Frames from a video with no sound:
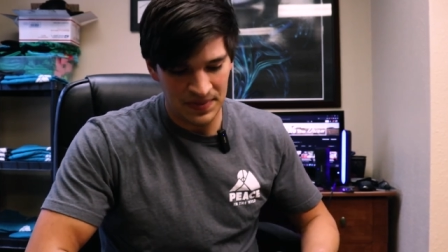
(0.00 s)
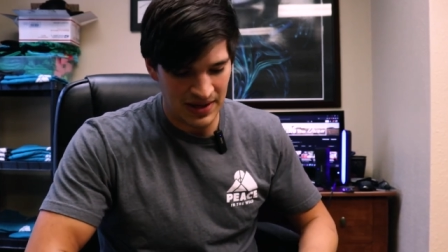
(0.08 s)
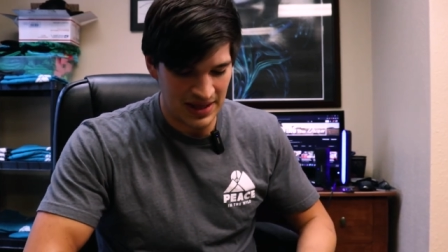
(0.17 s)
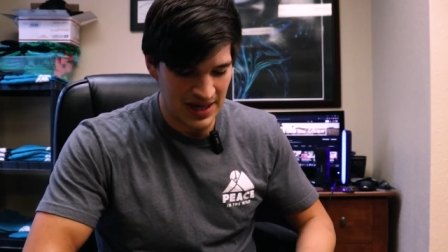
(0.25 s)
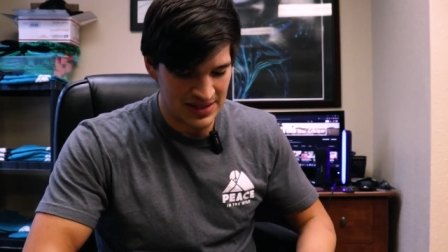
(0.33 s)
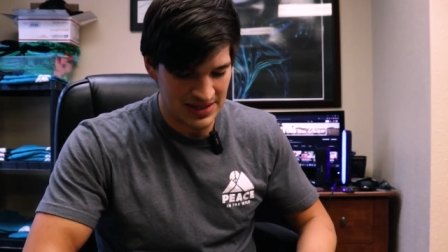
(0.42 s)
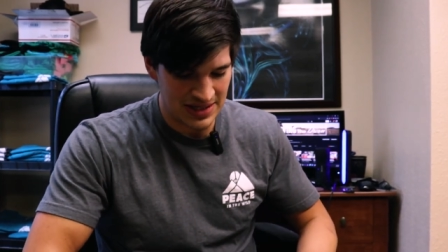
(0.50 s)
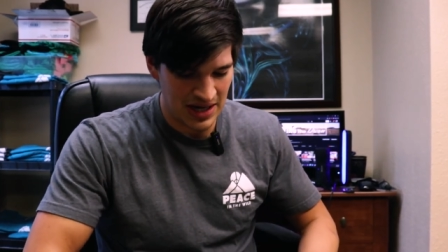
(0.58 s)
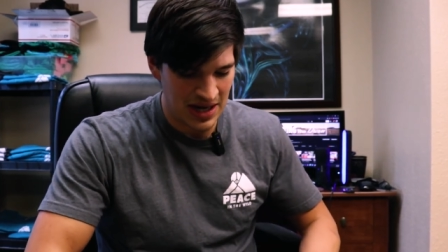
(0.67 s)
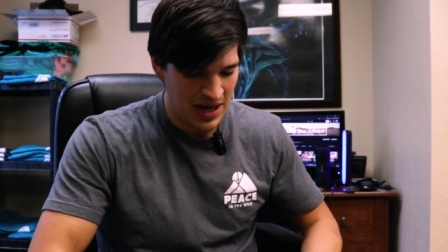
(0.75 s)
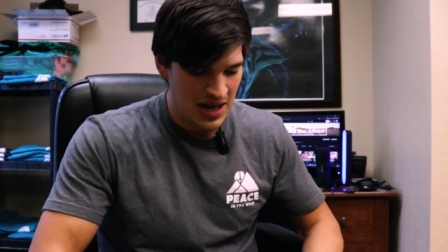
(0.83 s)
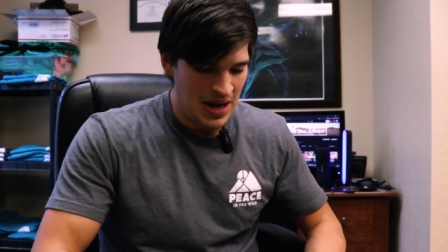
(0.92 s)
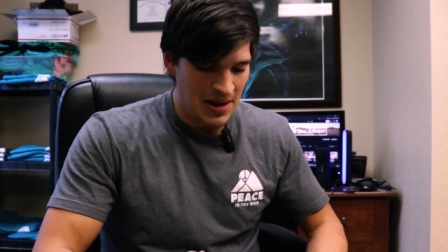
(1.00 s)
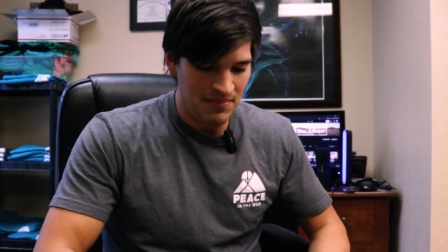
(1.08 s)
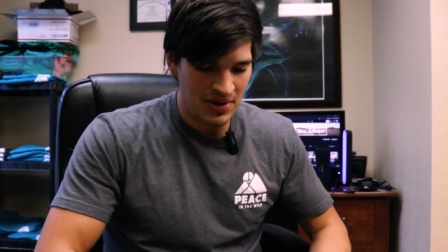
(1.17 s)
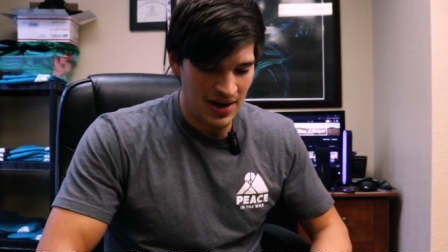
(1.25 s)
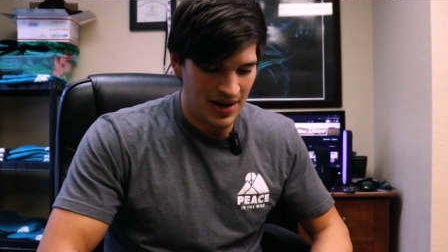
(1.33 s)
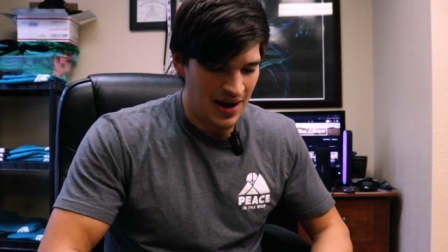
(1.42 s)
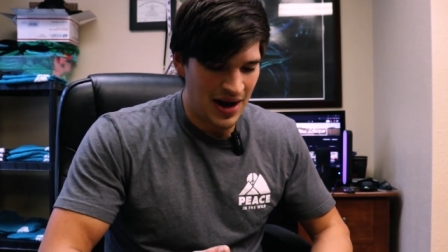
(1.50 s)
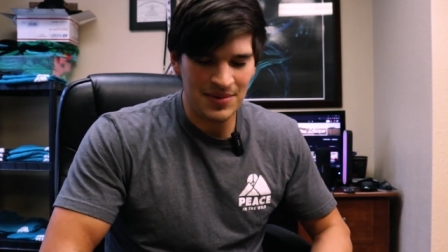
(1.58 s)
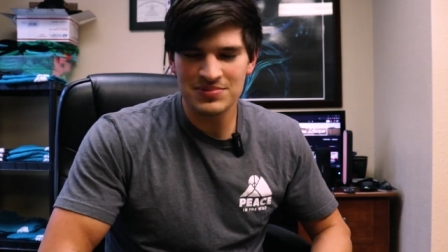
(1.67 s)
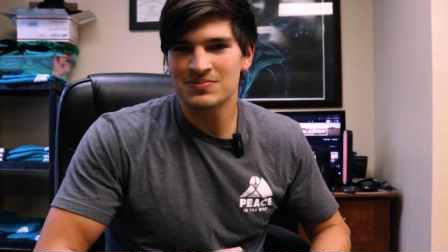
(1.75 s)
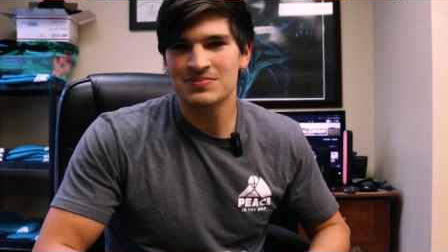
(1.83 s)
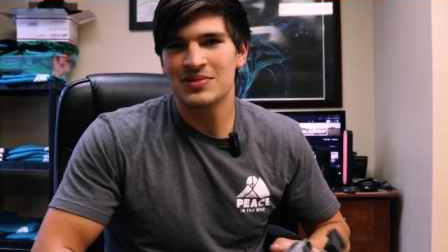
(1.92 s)
like that's sick. But
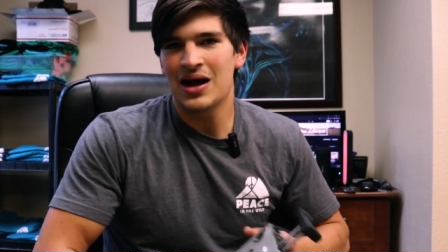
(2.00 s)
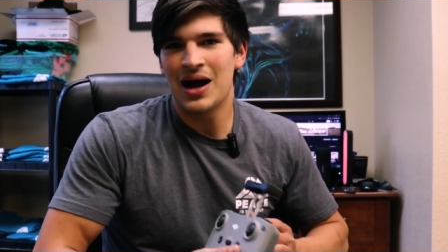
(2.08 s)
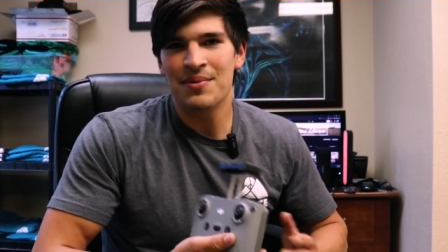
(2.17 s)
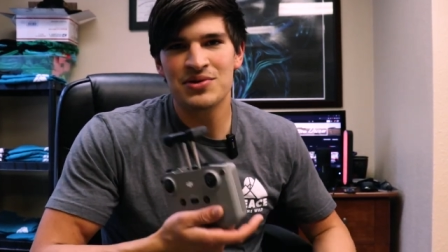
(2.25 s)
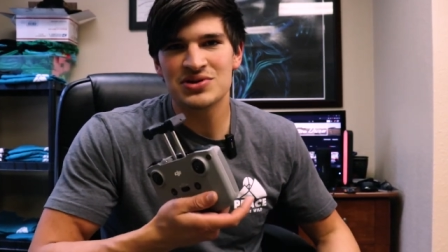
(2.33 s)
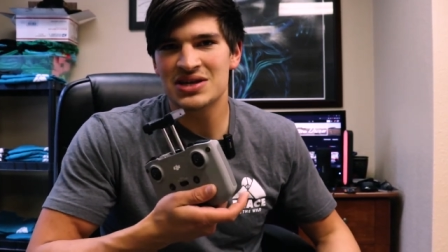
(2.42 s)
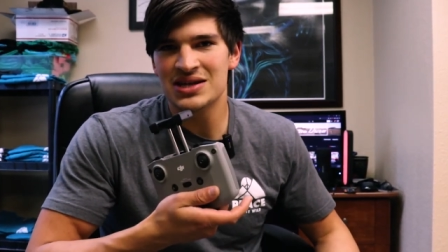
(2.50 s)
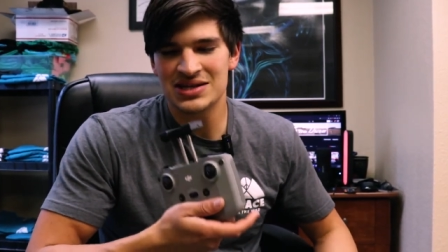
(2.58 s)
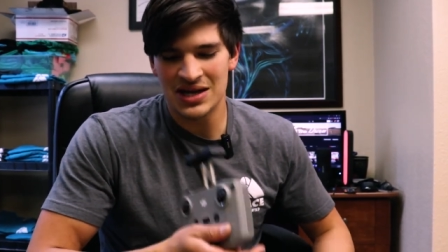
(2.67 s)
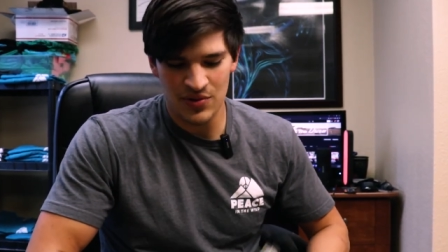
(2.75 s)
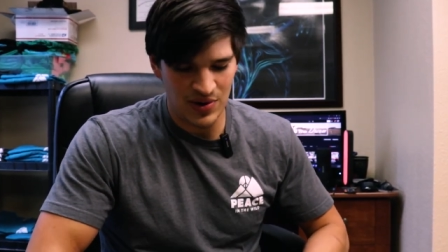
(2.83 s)
I'm, I'm used to this